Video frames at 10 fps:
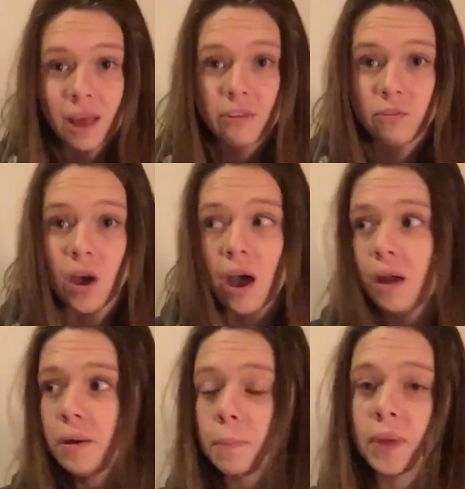that's
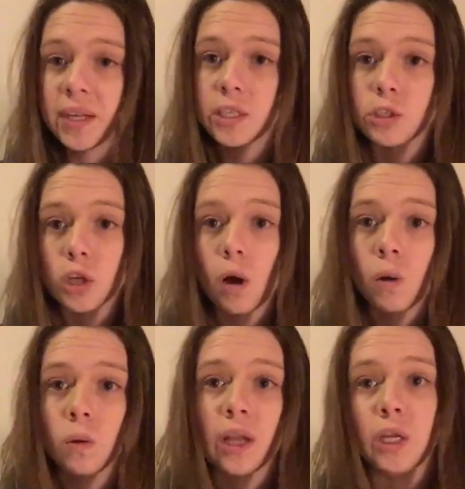fine, but it's a
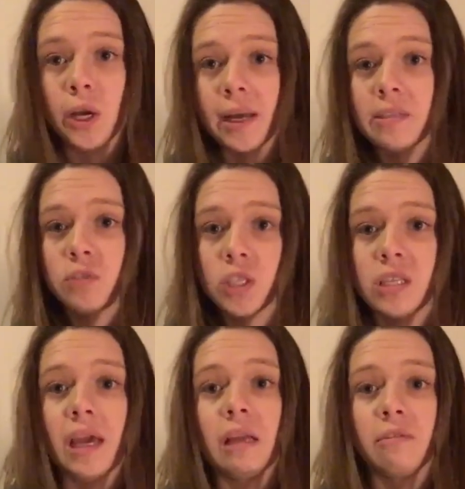doll and you guys have
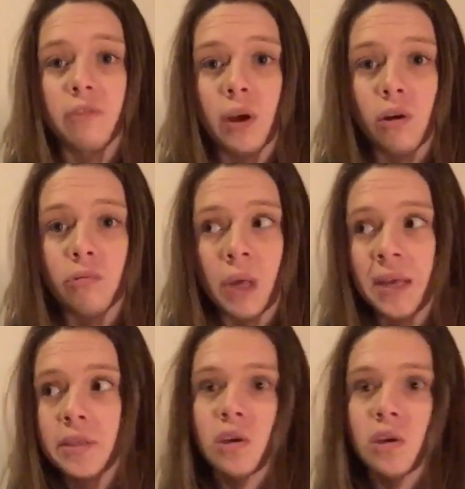just taken a photo of me,